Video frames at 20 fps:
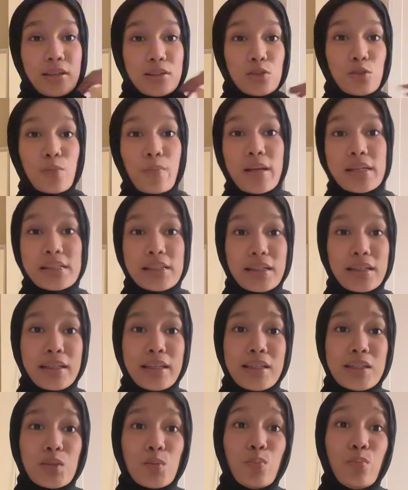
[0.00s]
So
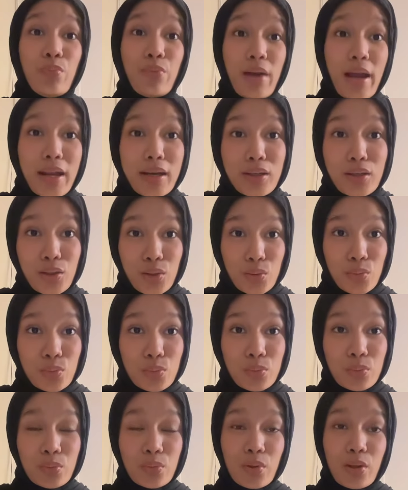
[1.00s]
basically, it's brand
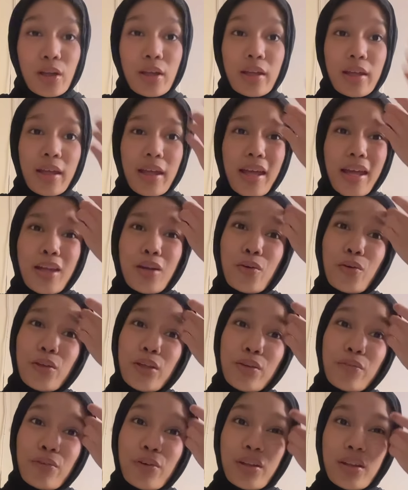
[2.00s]
new. And
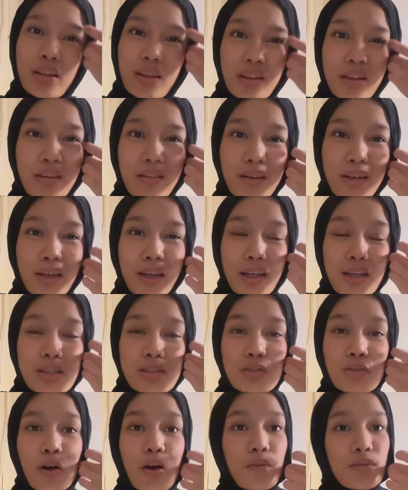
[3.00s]
only for 30 ringgit,
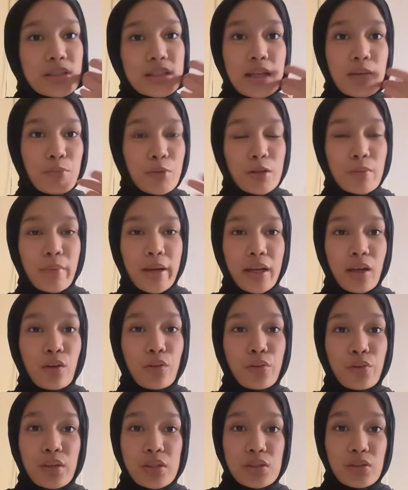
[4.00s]
so obviously I'm gonna buy it,
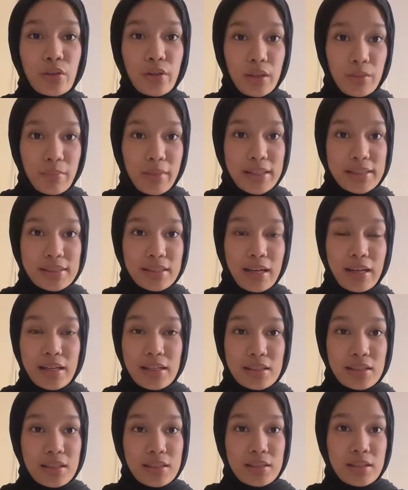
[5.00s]
although it's not in my
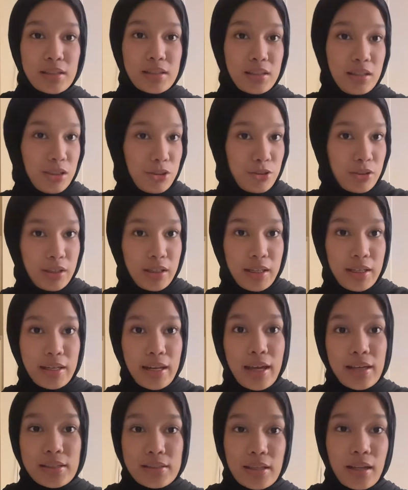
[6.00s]
size. This is literally in
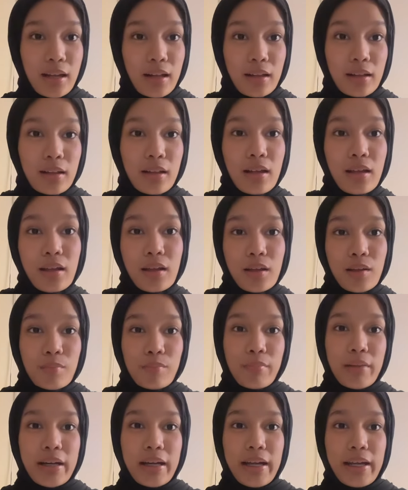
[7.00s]
XL,
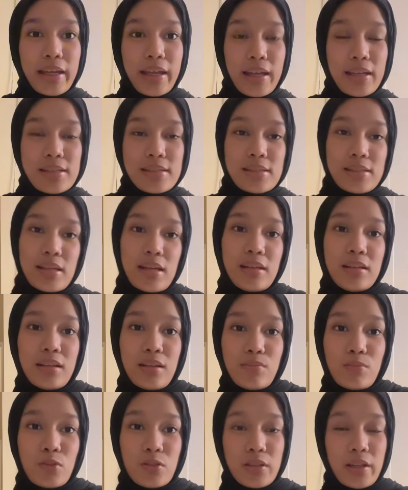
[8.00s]
but I can send
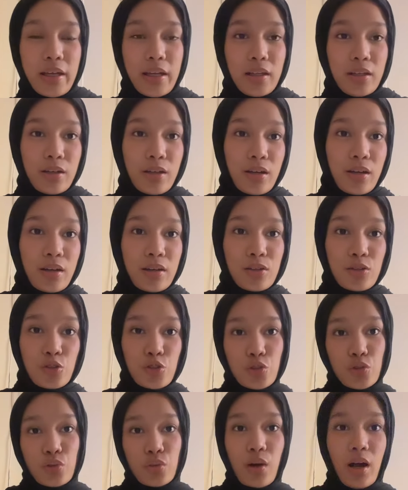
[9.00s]
them to Taylor
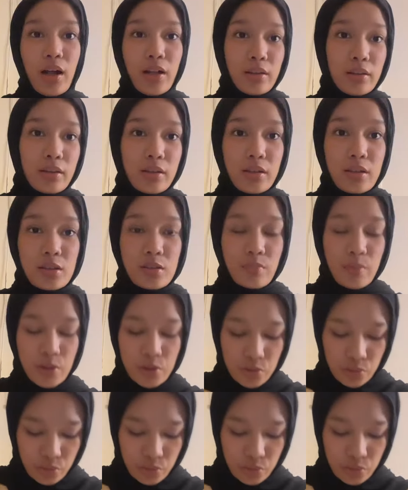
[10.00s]
to alter this baju